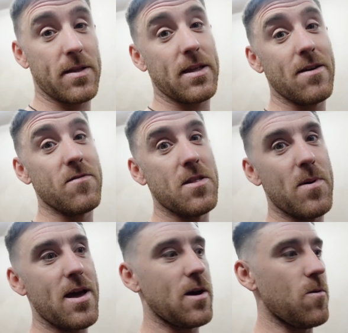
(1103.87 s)
giving the
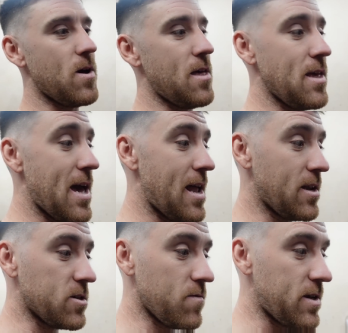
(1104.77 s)
bike away at the end
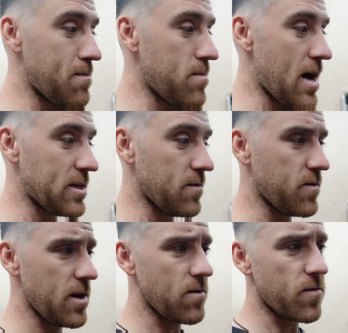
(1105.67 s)
is obviously a massive
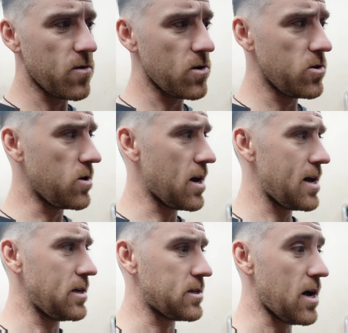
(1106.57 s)
thing for all you
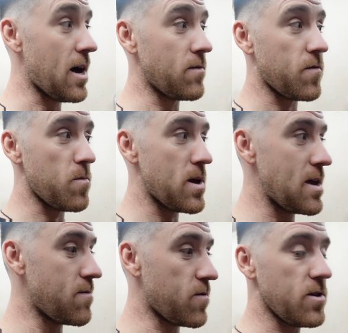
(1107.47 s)
guys and for
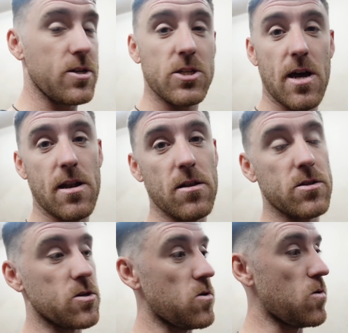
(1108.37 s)
me for this channel.
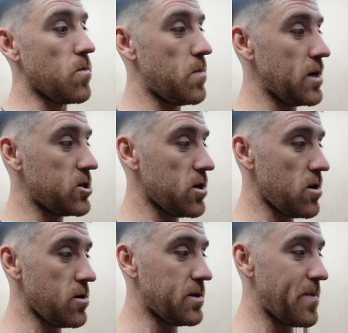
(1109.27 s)
So big shout
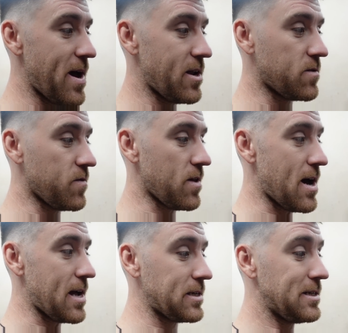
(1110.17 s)
out to Bennett for
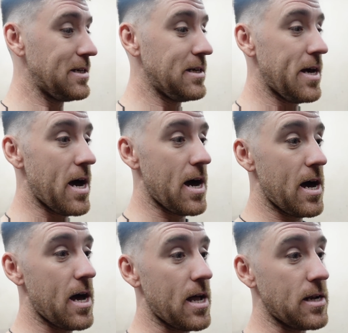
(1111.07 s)
that,
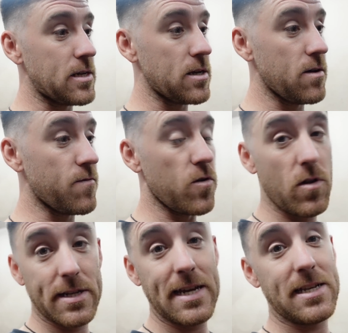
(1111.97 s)
and for
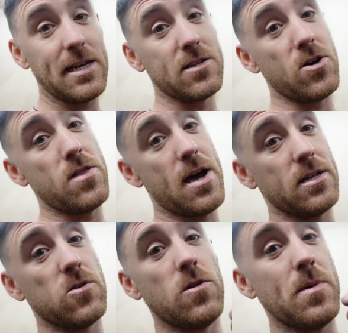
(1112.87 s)
all the details on that
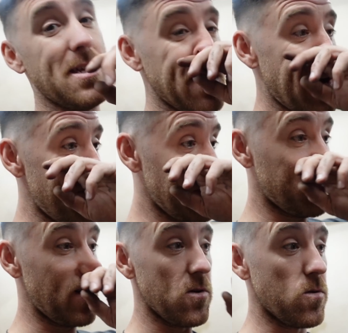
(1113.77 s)
it's going to be in the comments
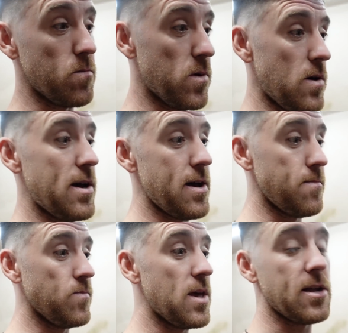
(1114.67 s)
below.
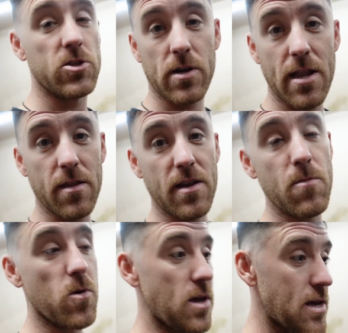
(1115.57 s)
But yeah, chuck anything
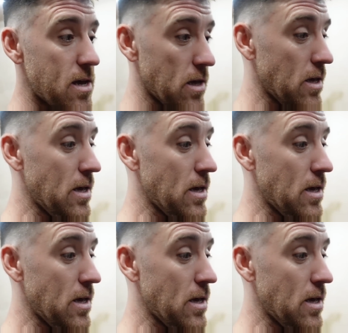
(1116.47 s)
in what you